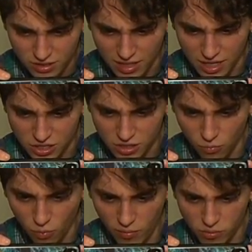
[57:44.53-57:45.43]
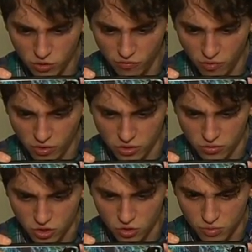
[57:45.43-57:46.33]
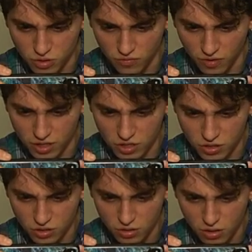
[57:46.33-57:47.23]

Yes. Why won't you focus, you stupid device?